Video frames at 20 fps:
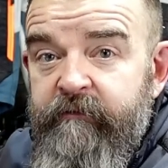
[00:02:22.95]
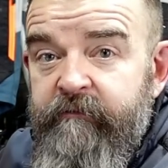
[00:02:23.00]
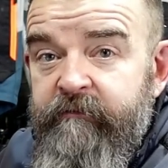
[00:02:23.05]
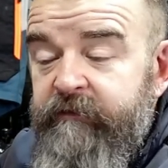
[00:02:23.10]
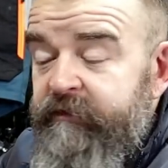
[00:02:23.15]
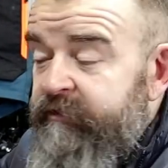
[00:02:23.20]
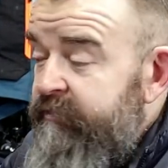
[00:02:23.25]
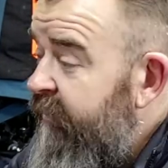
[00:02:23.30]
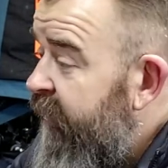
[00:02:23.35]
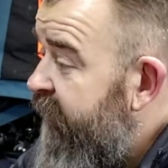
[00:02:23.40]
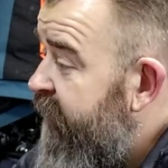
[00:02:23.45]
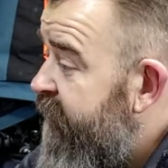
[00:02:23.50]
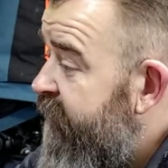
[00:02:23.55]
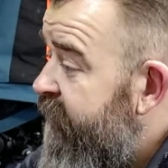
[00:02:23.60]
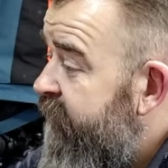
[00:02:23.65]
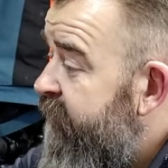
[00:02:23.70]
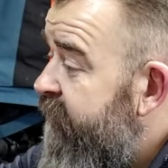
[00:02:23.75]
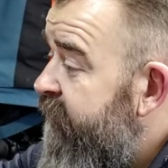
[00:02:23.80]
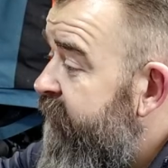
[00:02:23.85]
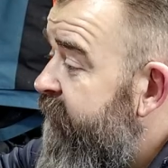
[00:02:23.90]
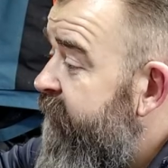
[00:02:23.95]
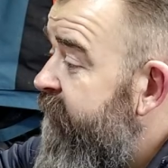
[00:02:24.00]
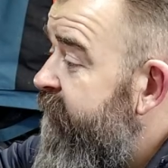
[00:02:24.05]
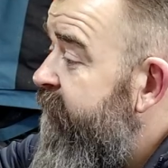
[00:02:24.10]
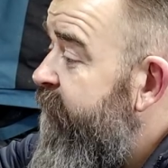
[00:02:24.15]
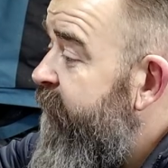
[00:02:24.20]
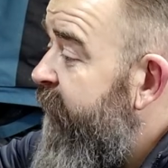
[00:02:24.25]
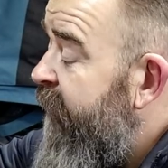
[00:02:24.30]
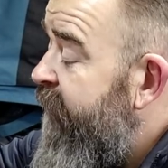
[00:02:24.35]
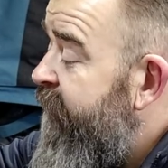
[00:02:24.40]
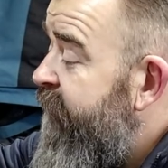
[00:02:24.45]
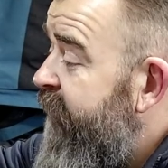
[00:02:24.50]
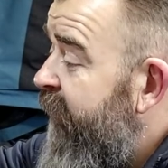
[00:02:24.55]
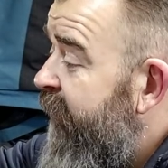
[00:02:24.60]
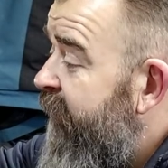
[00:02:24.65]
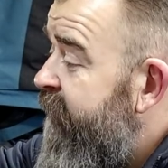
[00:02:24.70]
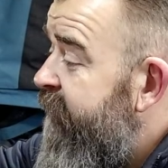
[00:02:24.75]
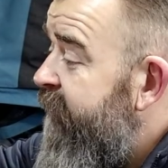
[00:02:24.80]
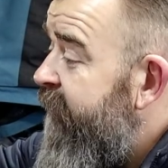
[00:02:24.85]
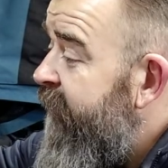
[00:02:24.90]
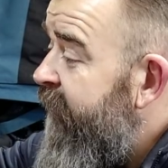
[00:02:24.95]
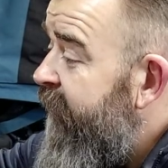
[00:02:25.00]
6 by 6.